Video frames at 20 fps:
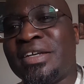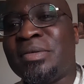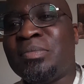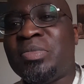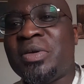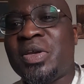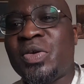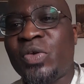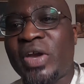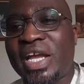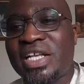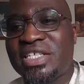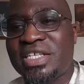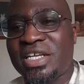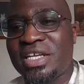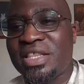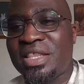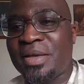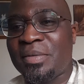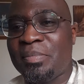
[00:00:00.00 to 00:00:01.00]

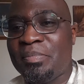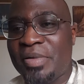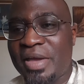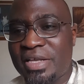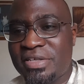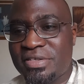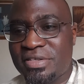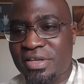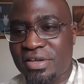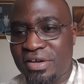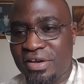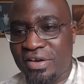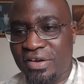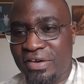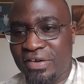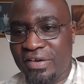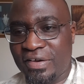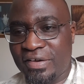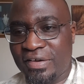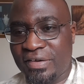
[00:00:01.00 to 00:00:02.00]
berating the best
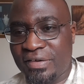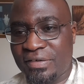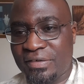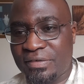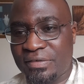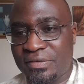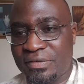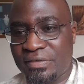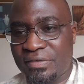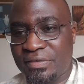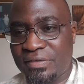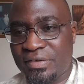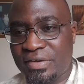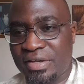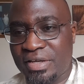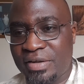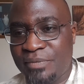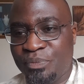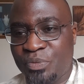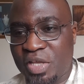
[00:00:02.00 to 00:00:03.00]
of,
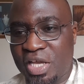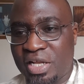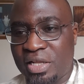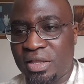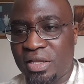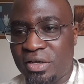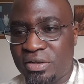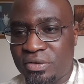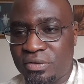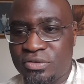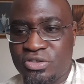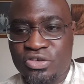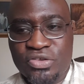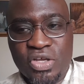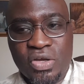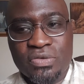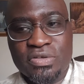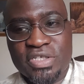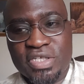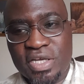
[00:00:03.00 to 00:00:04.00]
and little to
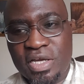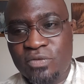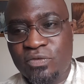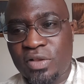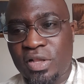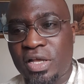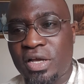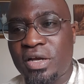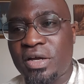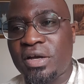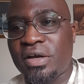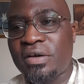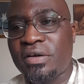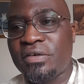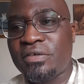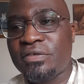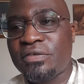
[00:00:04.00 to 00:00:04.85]
no self-love.